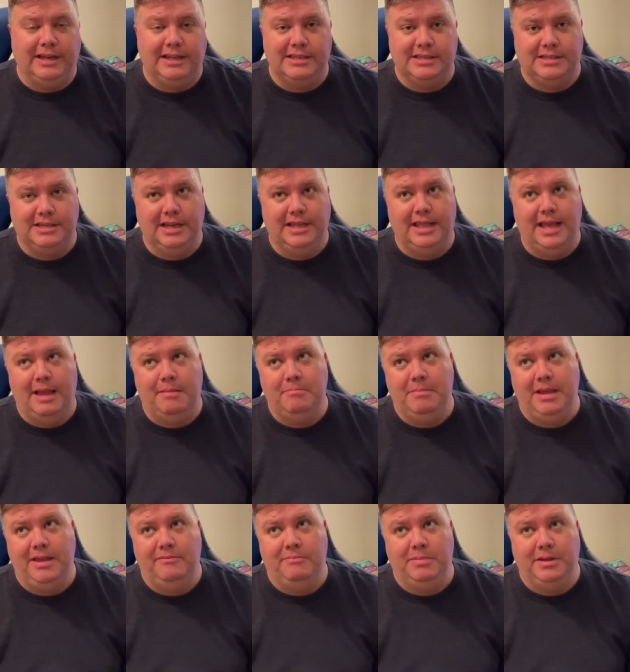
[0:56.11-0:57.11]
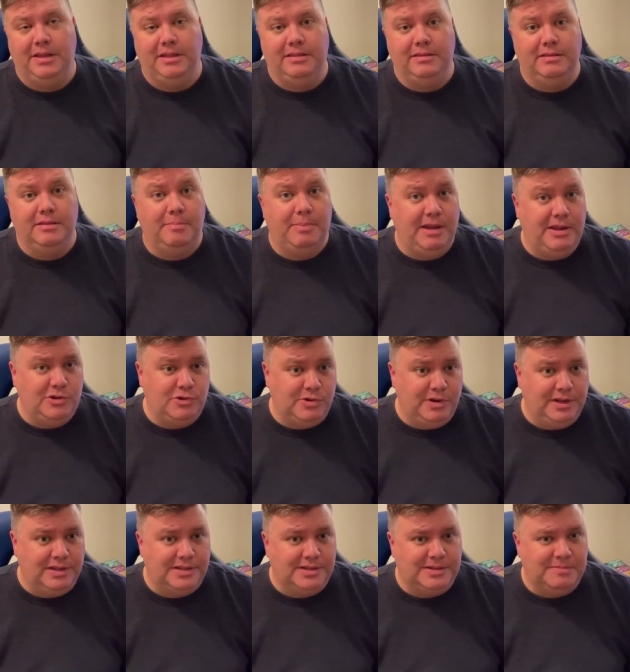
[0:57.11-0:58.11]
Let's say that may have been the
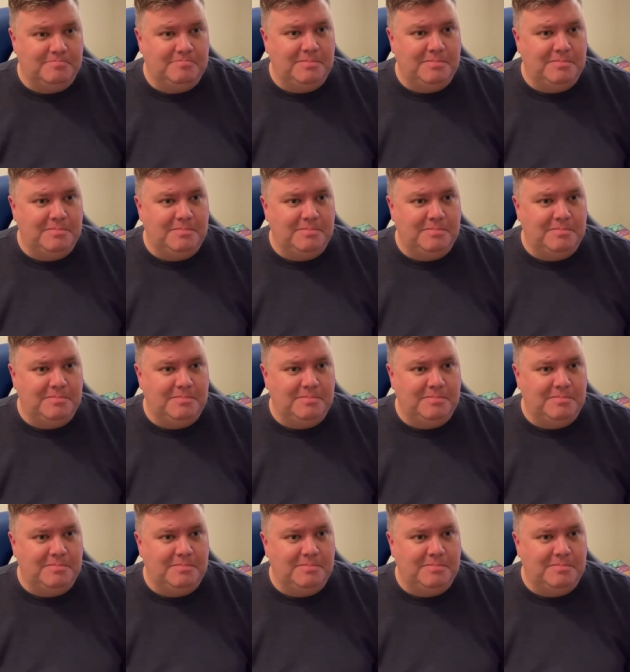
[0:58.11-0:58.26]
Patriots.